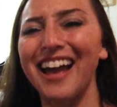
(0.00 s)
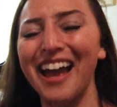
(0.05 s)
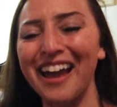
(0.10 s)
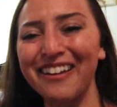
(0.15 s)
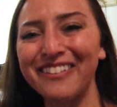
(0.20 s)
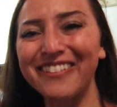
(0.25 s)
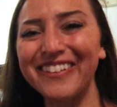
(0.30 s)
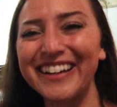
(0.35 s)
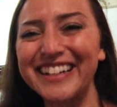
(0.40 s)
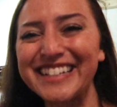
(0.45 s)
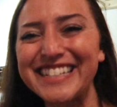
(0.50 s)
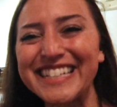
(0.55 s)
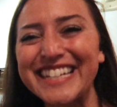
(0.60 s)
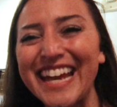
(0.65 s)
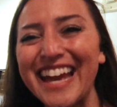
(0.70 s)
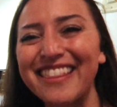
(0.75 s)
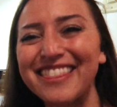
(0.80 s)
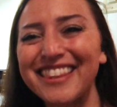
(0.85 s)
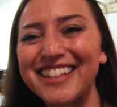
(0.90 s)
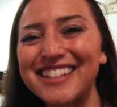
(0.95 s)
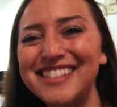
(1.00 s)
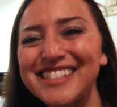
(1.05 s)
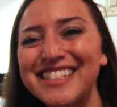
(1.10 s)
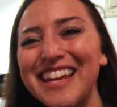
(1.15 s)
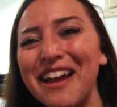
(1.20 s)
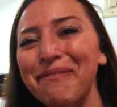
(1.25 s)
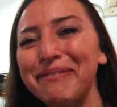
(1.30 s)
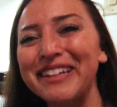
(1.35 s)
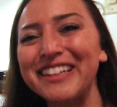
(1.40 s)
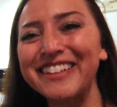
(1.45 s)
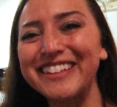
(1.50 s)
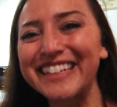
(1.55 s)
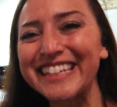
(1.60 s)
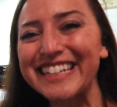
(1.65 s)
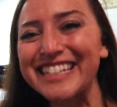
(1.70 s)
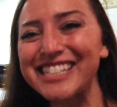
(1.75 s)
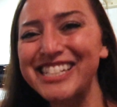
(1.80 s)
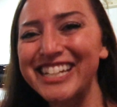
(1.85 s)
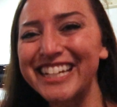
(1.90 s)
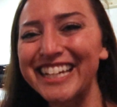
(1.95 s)
I'm going to get this yummy
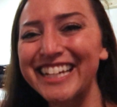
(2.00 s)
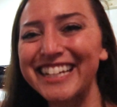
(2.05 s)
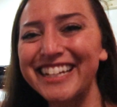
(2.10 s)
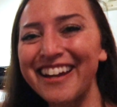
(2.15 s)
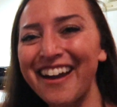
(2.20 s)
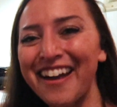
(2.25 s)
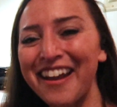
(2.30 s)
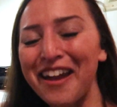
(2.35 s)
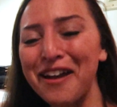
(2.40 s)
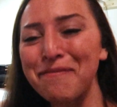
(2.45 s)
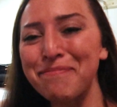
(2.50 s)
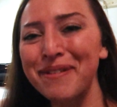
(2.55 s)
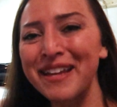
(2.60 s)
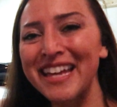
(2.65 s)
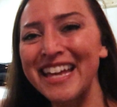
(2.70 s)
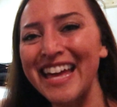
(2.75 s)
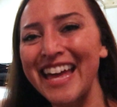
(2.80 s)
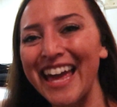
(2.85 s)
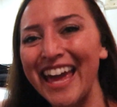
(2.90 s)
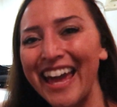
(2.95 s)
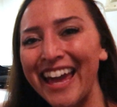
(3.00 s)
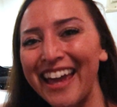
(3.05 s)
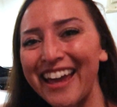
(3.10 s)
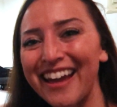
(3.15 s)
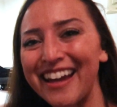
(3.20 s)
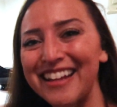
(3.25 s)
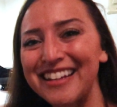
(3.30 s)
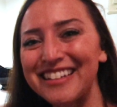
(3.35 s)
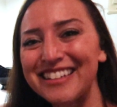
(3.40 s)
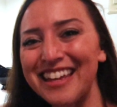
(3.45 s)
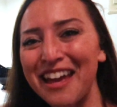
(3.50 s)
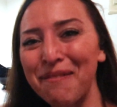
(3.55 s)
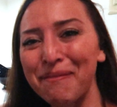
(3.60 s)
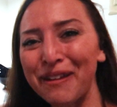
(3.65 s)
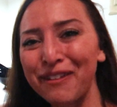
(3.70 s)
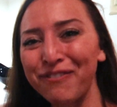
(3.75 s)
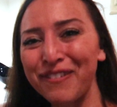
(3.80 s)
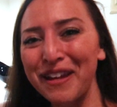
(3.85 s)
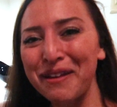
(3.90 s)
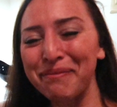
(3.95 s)
looking chicken cut up and get
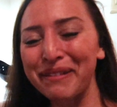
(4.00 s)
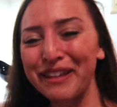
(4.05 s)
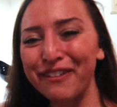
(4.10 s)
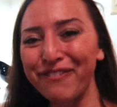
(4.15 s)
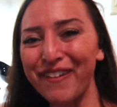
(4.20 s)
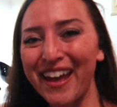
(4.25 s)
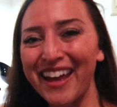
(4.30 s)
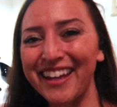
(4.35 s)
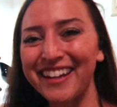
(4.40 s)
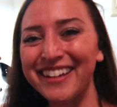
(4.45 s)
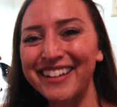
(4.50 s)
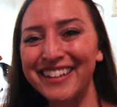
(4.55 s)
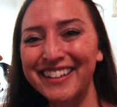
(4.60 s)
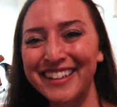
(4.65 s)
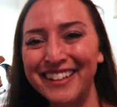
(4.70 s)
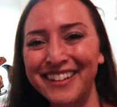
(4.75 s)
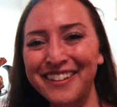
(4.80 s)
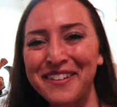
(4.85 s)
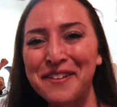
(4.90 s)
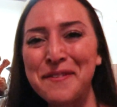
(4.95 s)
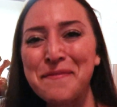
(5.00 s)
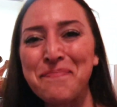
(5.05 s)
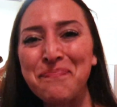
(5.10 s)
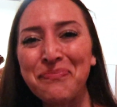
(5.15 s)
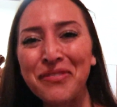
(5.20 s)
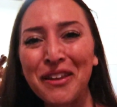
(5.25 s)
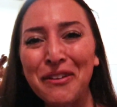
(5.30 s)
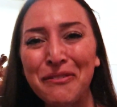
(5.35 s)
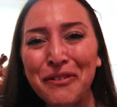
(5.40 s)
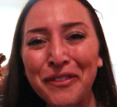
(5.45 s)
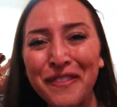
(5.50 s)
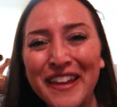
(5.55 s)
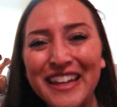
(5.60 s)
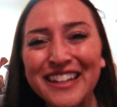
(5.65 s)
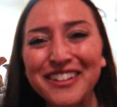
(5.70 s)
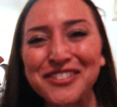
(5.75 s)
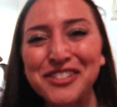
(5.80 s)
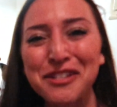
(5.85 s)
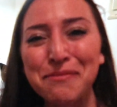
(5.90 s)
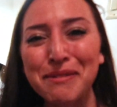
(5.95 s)
my family fed. Well,
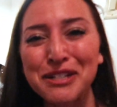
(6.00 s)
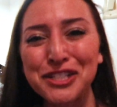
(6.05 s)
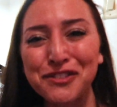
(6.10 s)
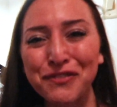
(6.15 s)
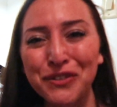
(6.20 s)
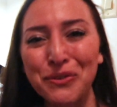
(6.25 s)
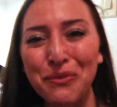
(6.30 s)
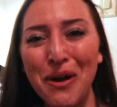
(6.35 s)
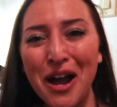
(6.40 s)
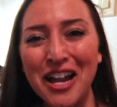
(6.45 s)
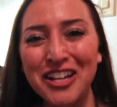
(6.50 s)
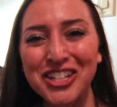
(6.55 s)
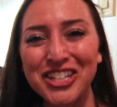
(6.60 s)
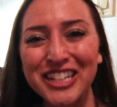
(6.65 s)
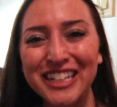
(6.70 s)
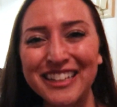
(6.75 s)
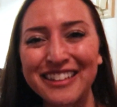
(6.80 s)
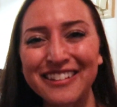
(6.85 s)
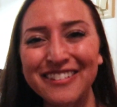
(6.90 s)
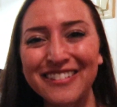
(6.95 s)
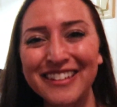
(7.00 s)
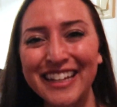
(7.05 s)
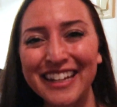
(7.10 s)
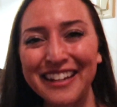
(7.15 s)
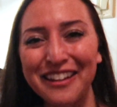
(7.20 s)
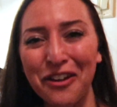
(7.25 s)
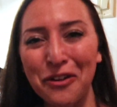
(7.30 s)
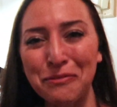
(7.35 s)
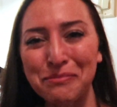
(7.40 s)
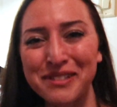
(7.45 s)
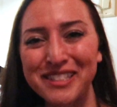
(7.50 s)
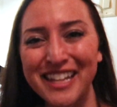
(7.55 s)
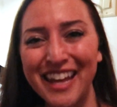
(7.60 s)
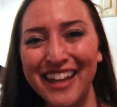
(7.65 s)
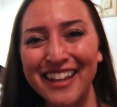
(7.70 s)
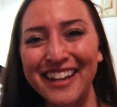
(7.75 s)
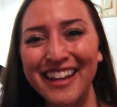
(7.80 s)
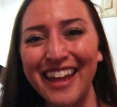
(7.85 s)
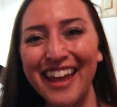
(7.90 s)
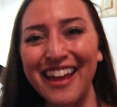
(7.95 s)
thank you so much for watching Little Lady
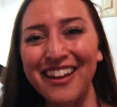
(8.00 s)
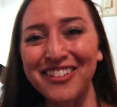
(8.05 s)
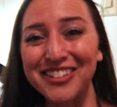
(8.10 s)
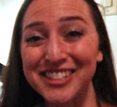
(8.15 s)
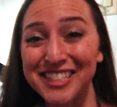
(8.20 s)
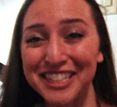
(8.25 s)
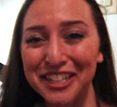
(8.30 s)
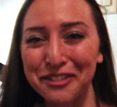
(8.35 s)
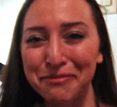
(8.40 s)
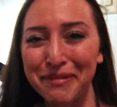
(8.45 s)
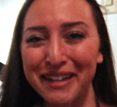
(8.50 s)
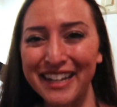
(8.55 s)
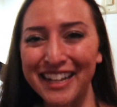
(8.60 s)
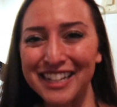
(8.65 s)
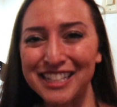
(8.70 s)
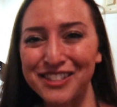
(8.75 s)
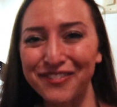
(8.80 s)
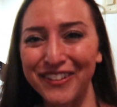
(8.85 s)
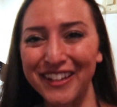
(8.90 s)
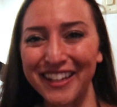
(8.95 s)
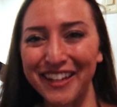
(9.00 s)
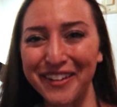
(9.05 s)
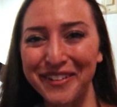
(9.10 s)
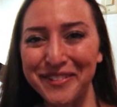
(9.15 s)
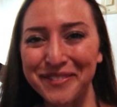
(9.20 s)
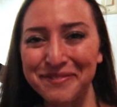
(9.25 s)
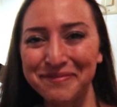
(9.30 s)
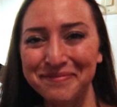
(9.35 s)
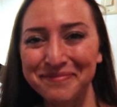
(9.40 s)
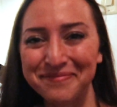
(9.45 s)
Homestead, and I'll see you in my next video.